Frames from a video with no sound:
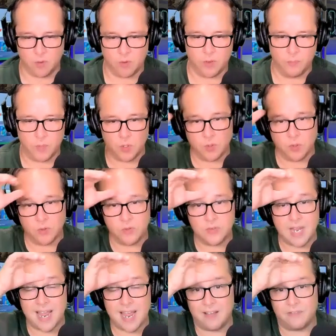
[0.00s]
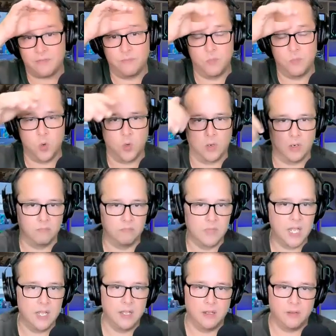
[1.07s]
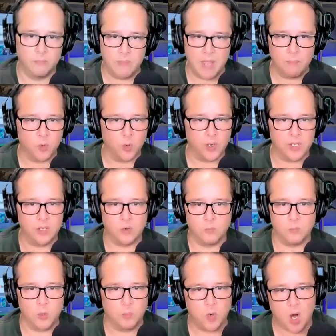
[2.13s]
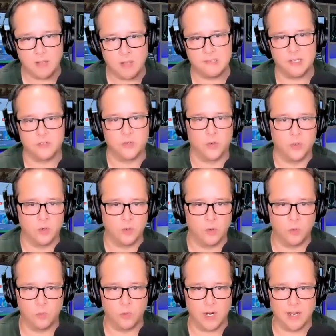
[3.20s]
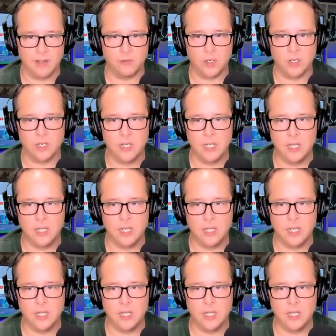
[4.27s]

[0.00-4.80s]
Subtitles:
computers have more memory or more processor or whatever.